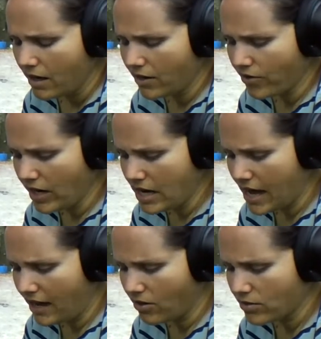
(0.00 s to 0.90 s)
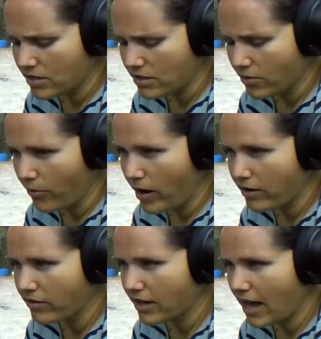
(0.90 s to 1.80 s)
greenhouse
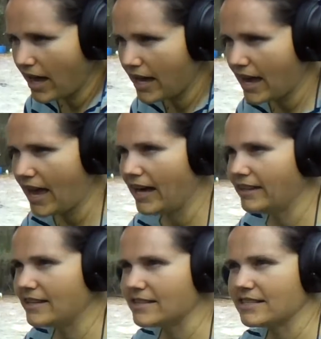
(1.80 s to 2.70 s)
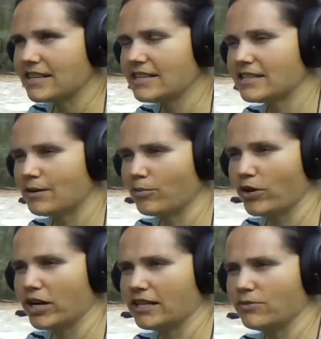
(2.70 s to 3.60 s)
where the guy had this system
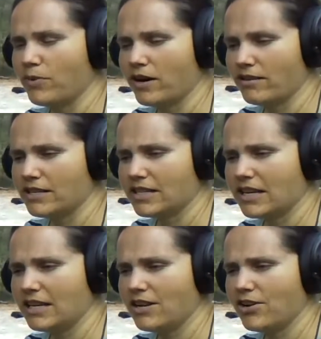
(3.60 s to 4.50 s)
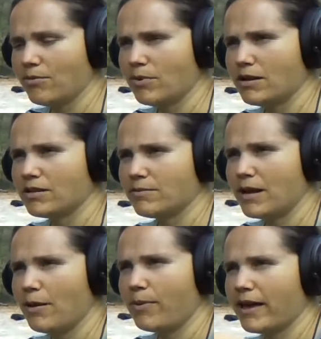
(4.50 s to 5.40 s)
rigged where these indeterminate
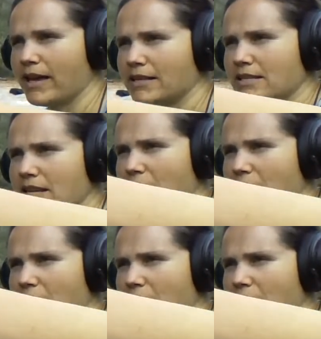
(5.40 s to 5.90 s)
tomato plants,